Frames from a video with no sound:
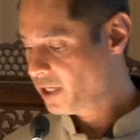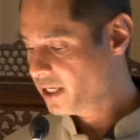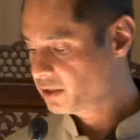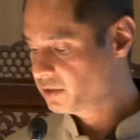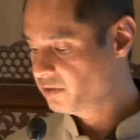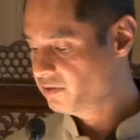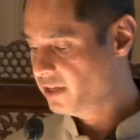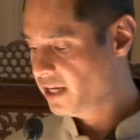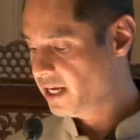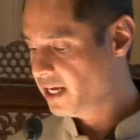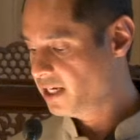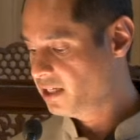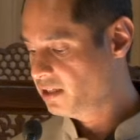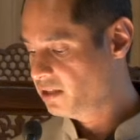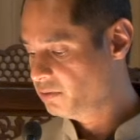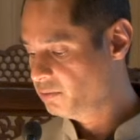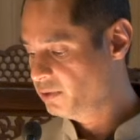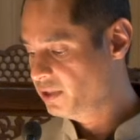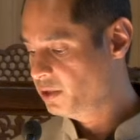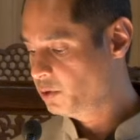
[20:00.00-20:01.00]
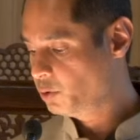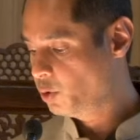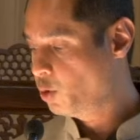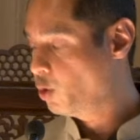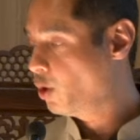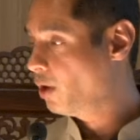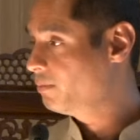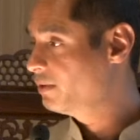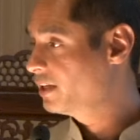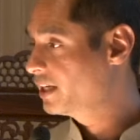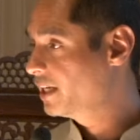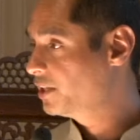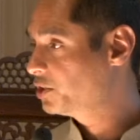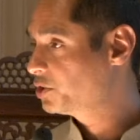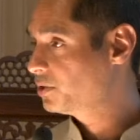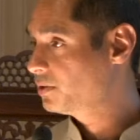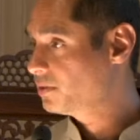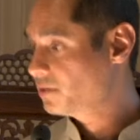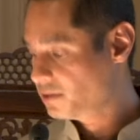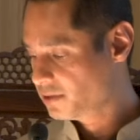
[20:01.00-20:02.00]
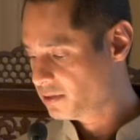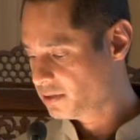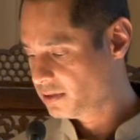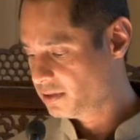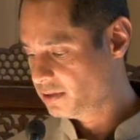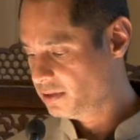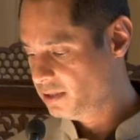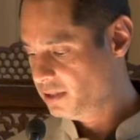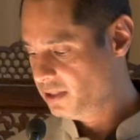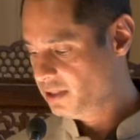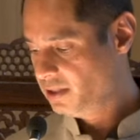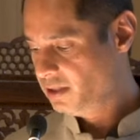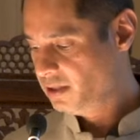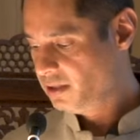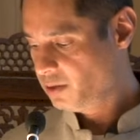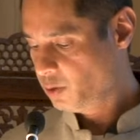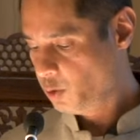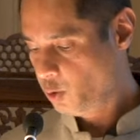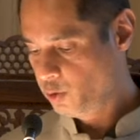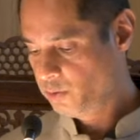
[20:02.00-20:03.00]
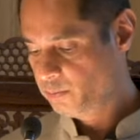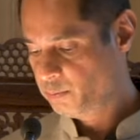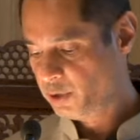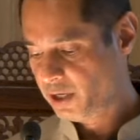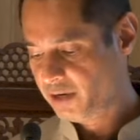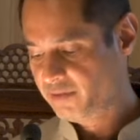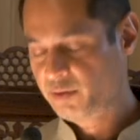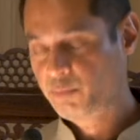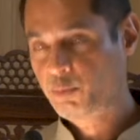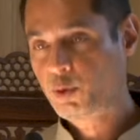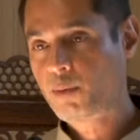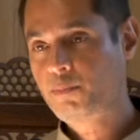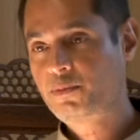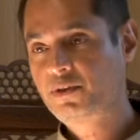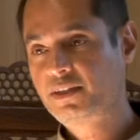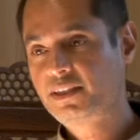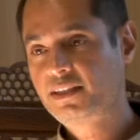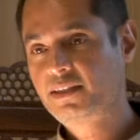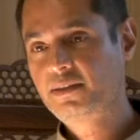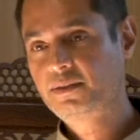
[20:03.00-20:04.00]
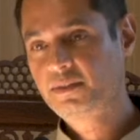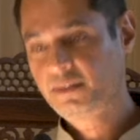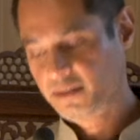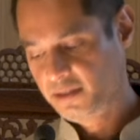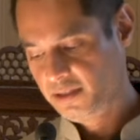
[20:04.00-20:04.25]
tract of land, we owe obligations, own private property,